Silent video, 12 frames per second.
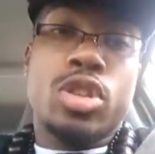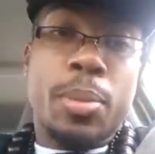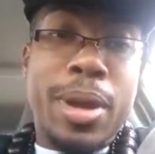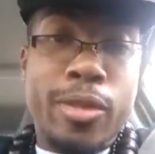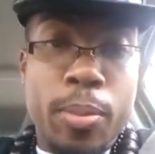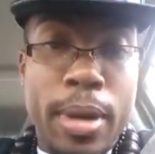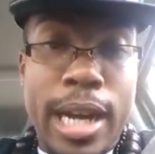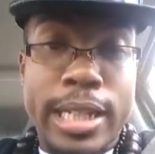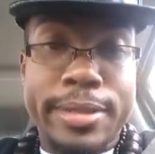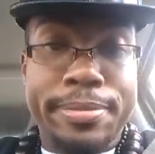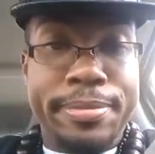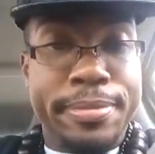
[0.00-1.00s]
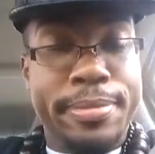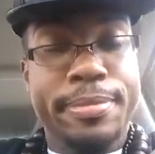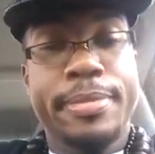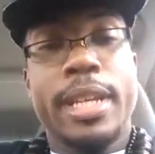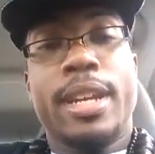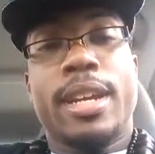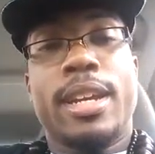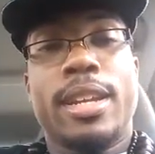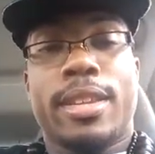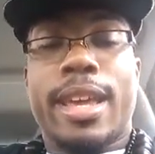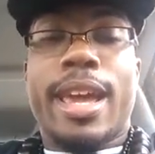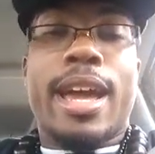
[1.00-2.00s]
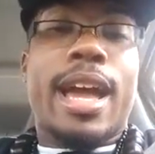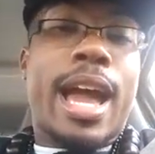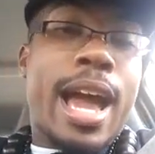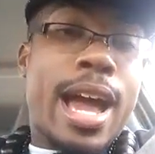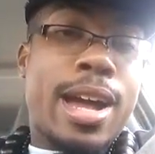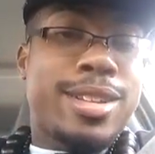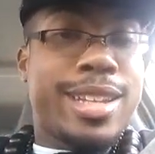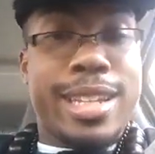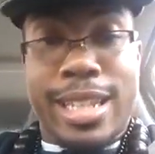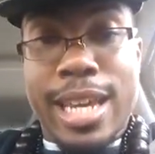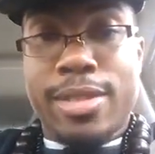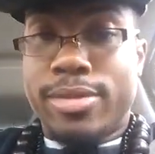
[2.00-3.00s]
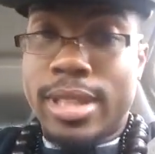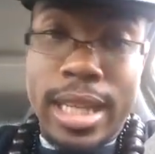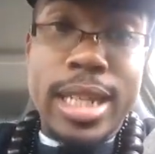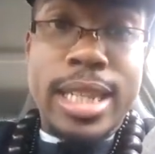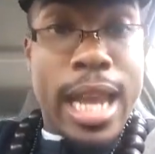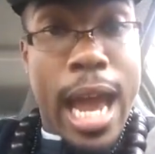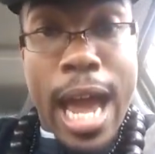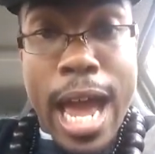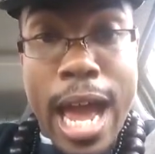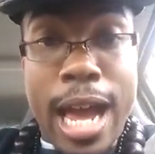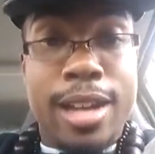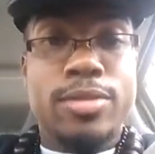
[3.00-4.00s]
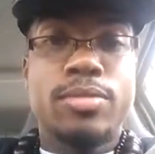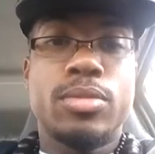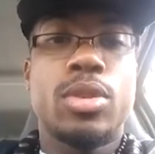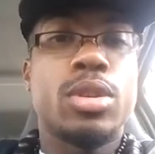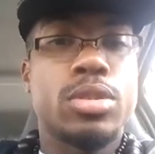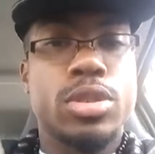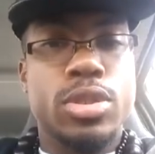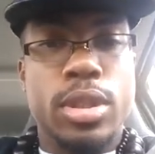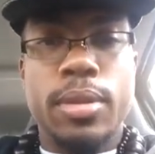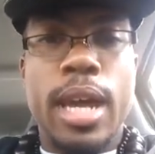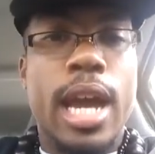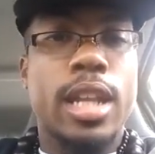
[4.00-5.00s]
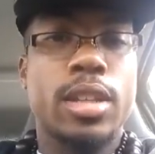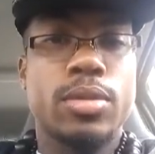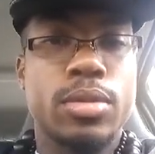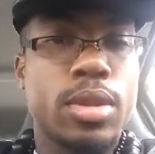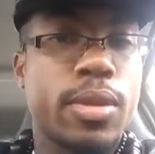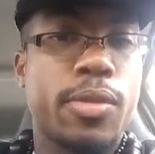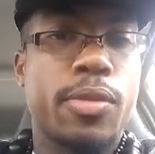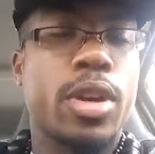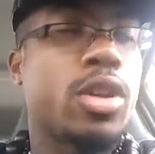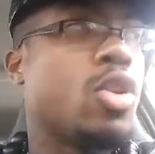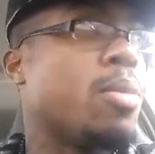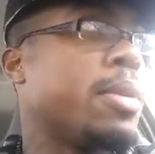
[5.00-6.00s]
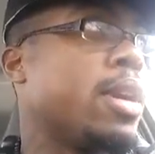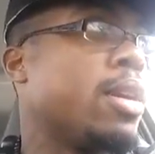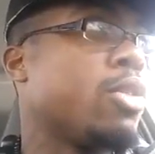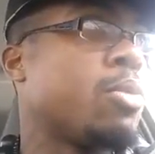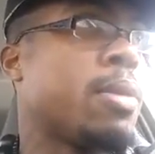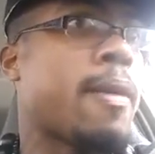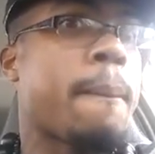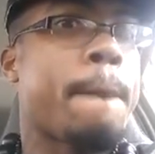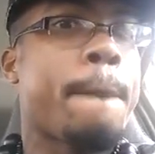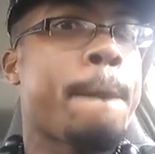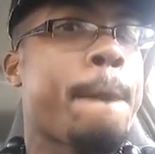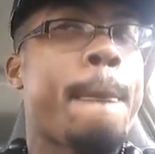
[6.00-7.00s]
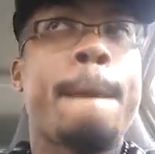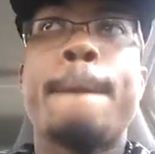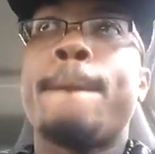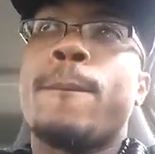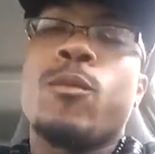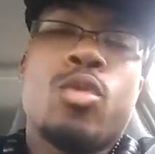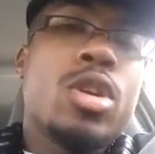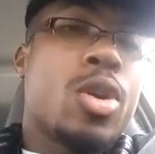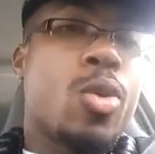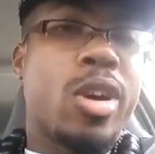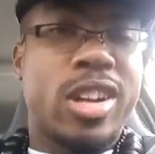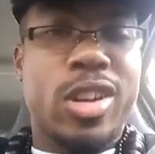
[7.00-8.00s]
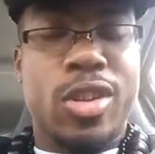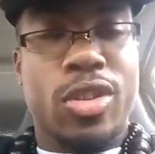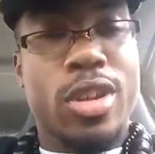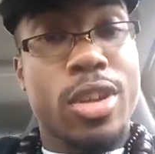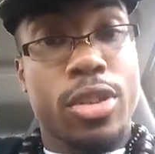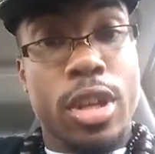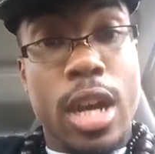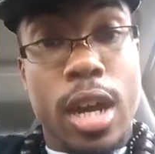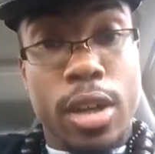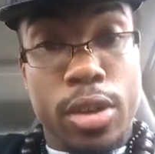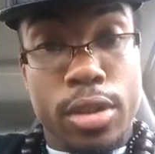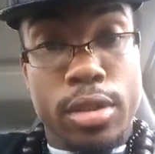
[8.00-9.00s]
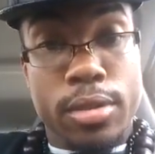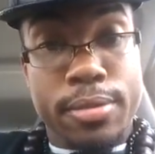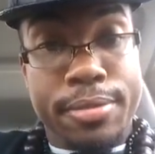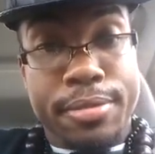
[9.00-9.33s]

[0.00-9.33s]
What's up, everybody? It's Al, the Deaf D-La, or just Alan, whatever the fuck you know me as. But we are going to discuss godhood.